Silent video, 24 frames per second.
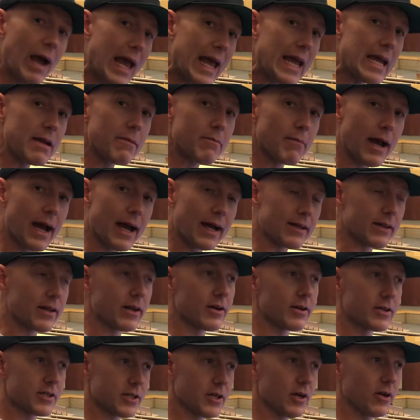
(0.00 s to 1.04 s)
8 back
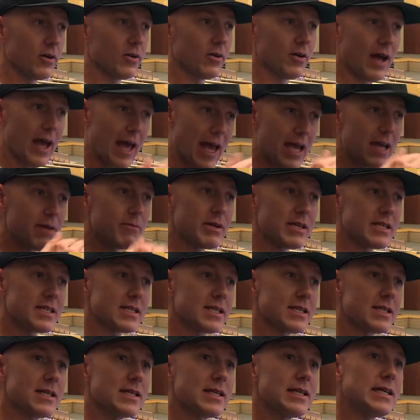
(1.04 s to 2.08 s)
there, so A, B,
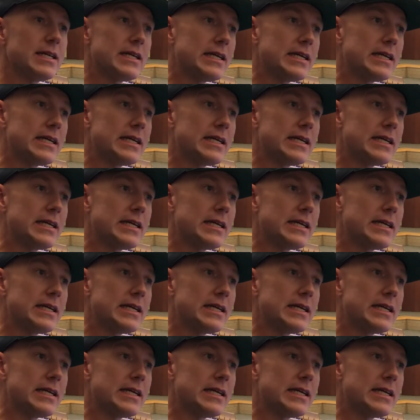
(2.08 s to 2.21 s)
C, D,